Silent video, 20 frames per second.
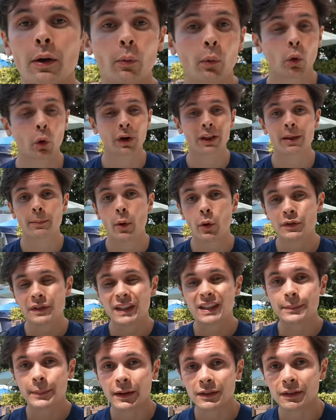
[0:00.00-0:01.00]
we're going to the most
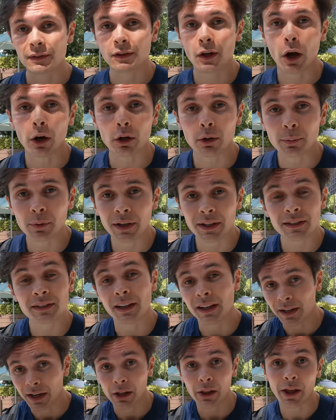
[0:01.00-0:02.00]
expensive taco place
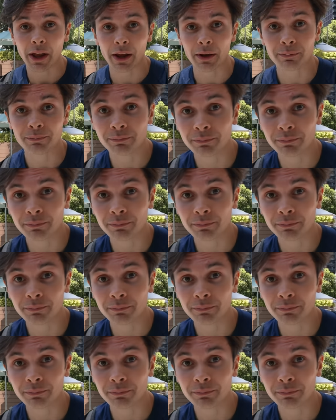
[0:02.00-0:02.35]
in LA.